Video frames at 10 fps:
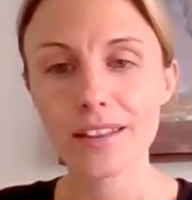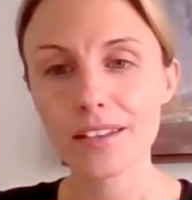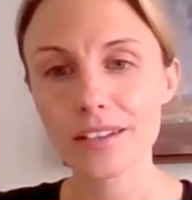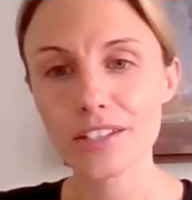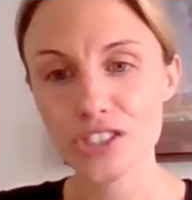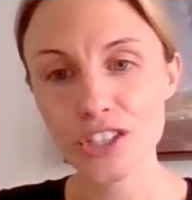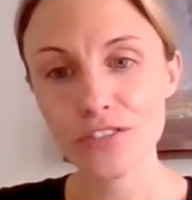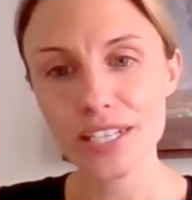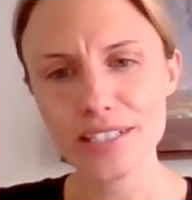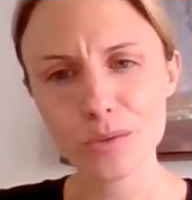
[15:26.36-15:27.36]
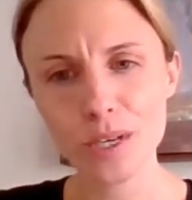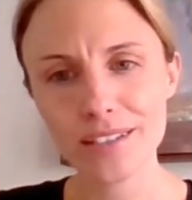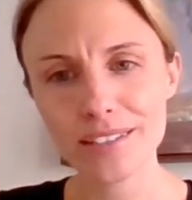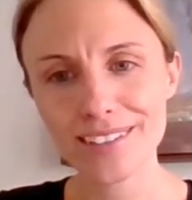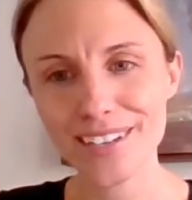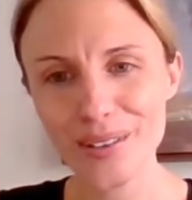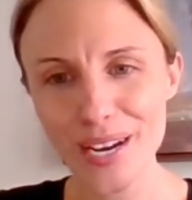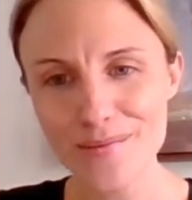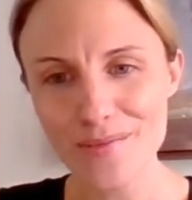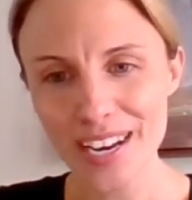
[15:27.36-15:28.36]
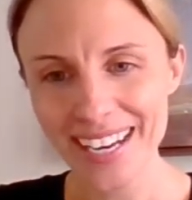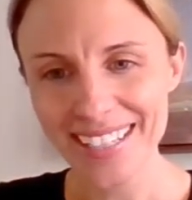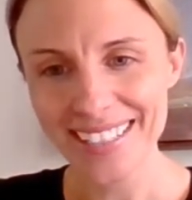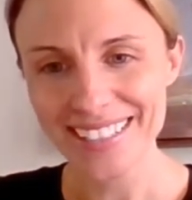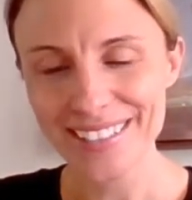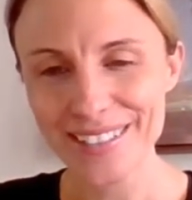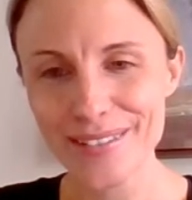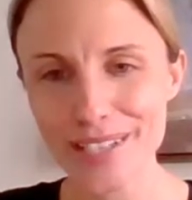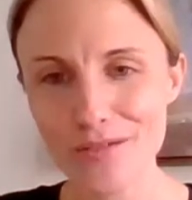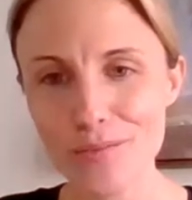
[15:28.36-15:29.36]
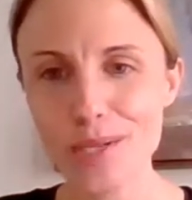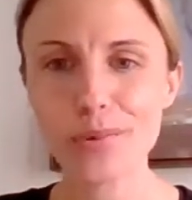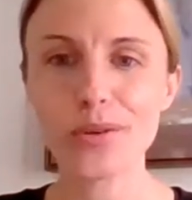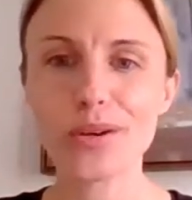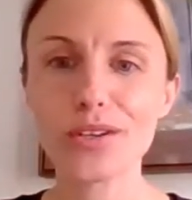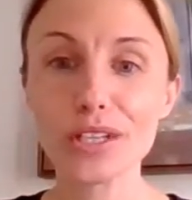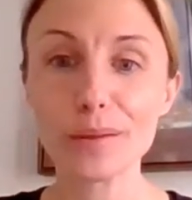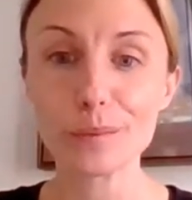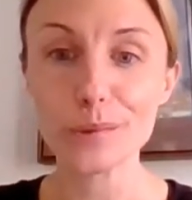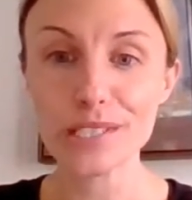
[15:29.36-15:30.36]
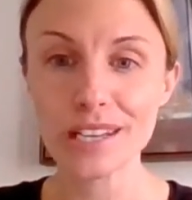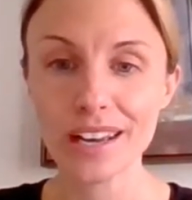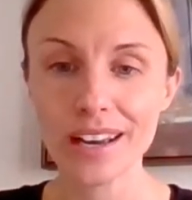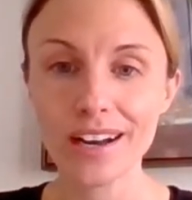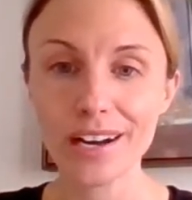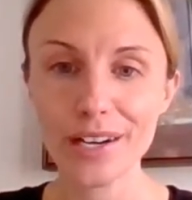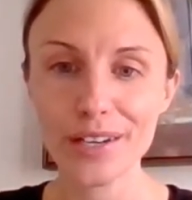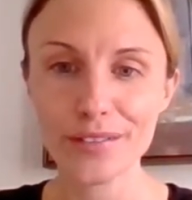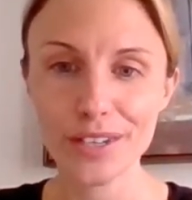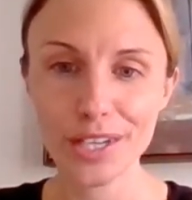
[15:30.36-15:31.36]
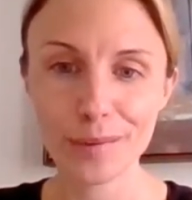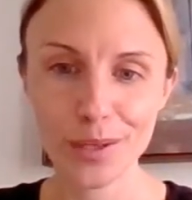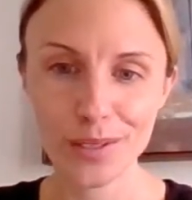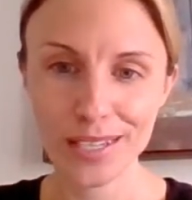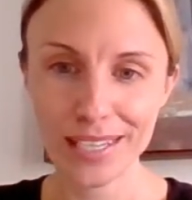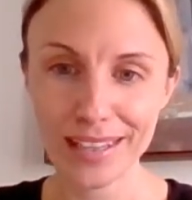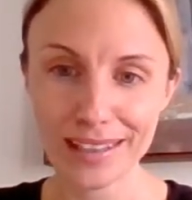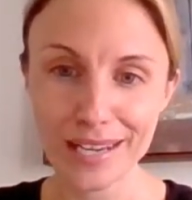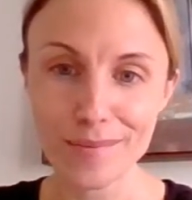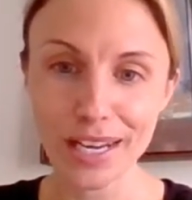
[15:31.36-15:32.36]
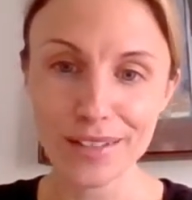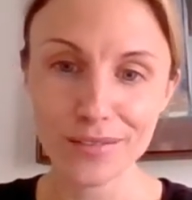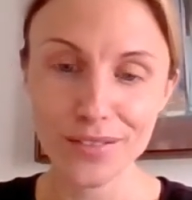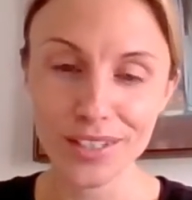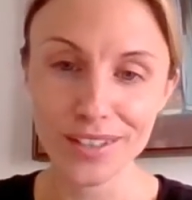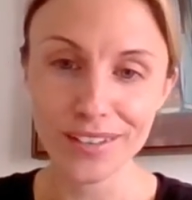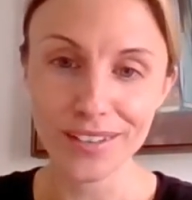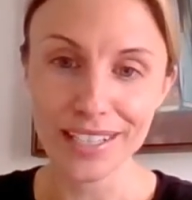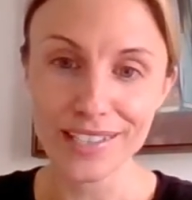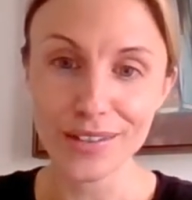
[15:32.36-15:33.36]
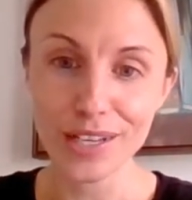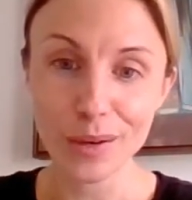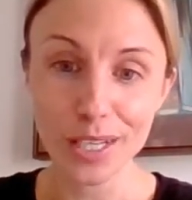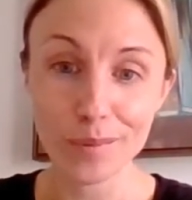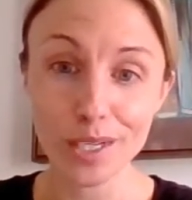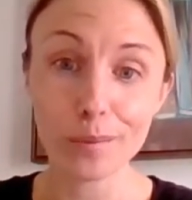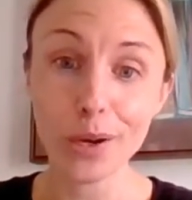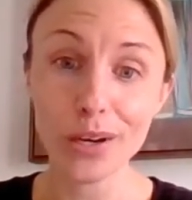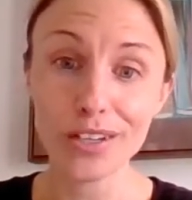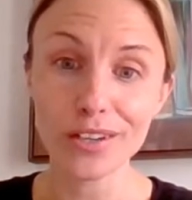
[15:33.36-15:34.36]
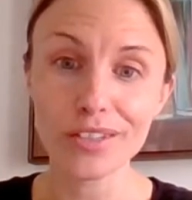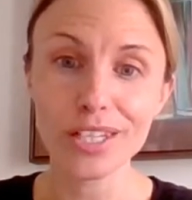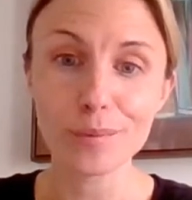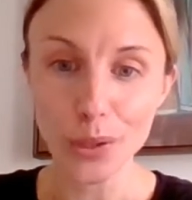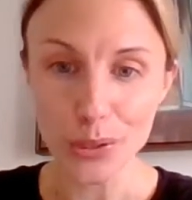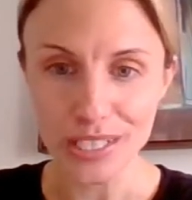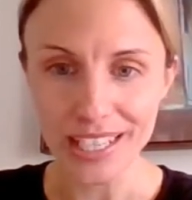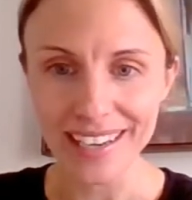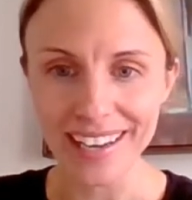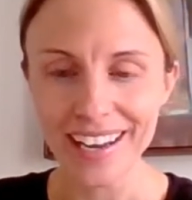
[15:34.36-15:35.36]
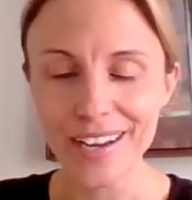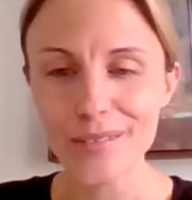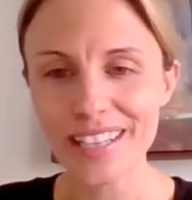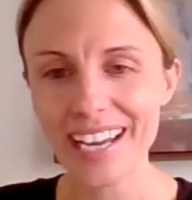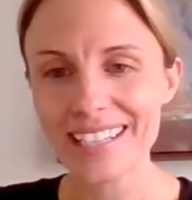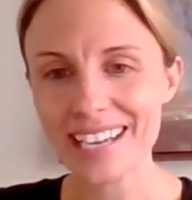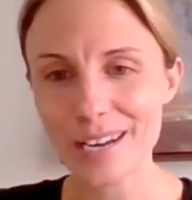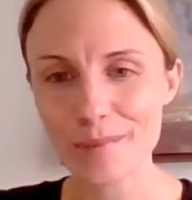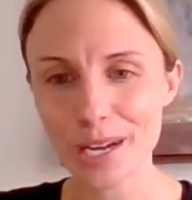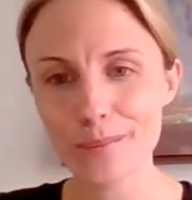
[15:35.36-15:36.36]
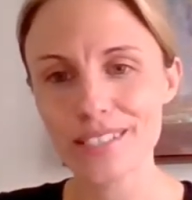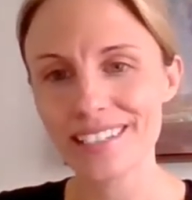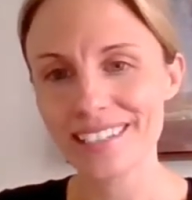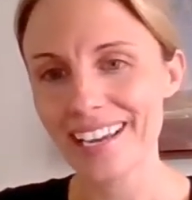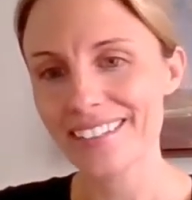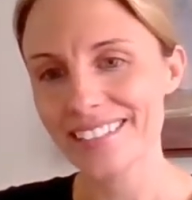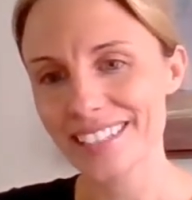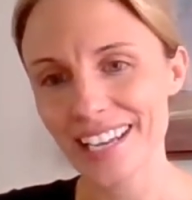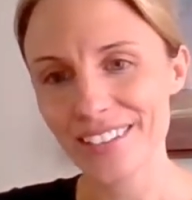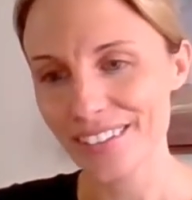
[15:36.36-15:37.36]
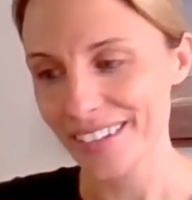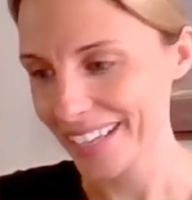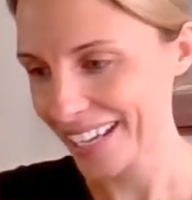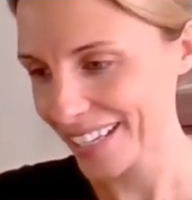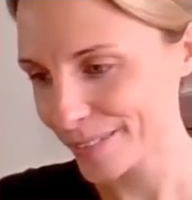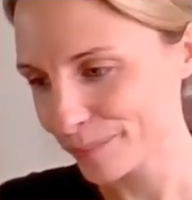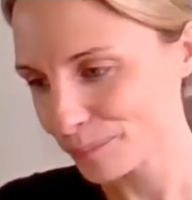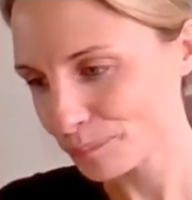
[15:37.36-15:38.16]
the service. What a great way to give people a glimpse of a community that they might feel as though they want to be a part of in person when that time comes together again.